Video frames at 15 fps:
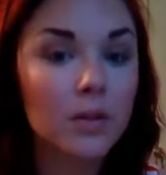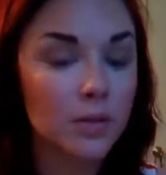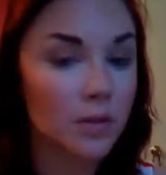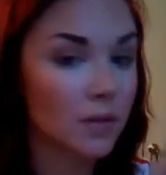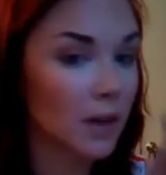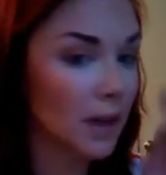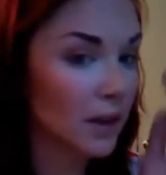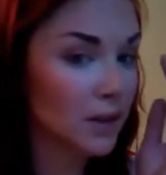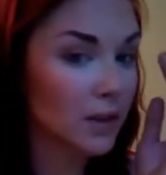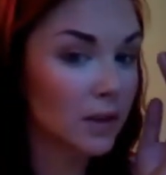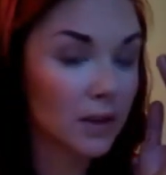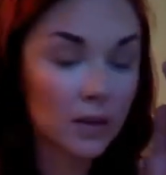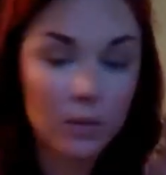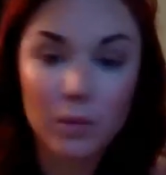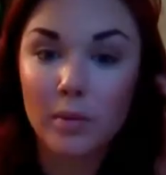So now it's a
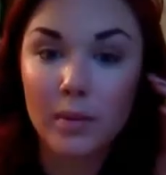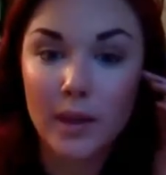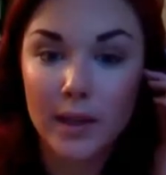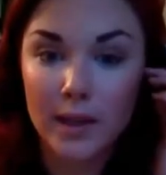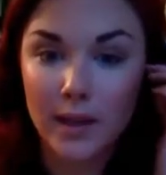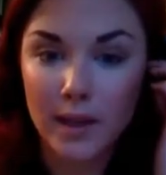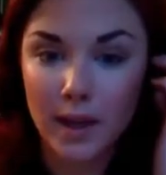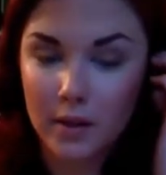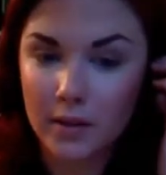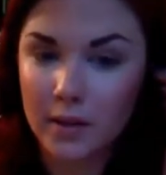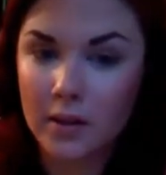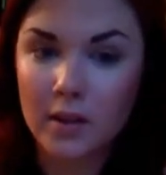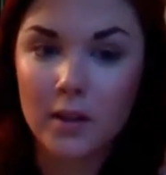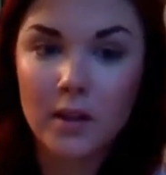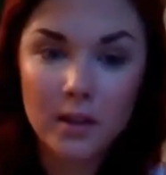little more blended out
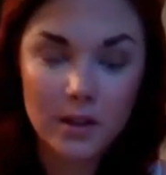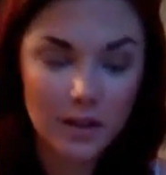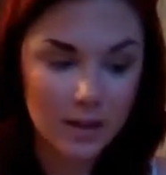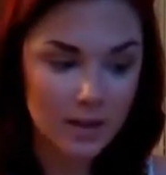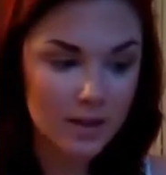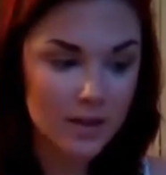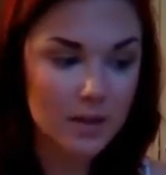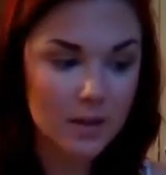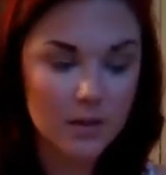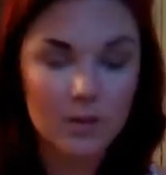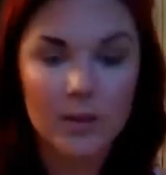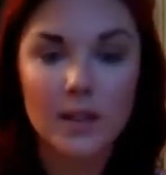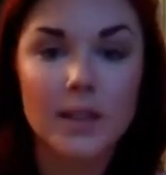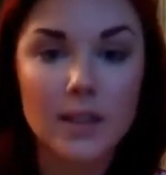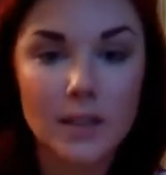and still
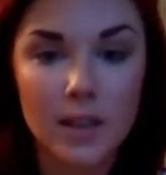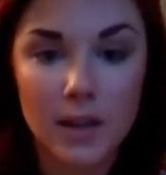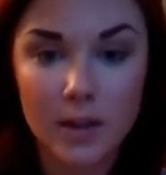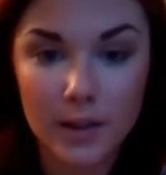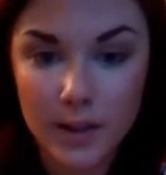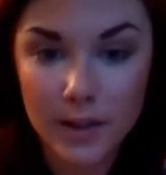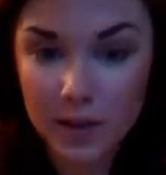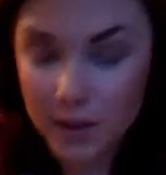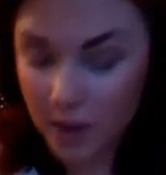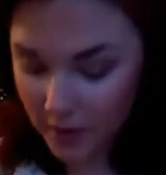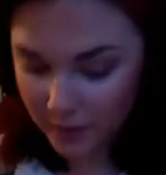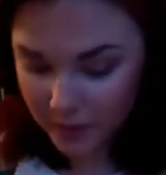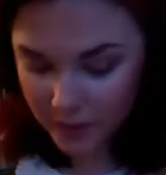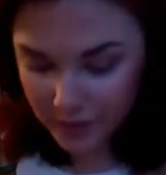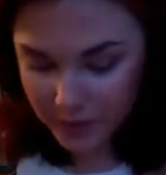really subtle and
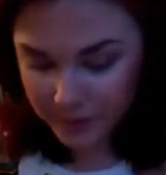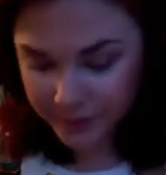soft.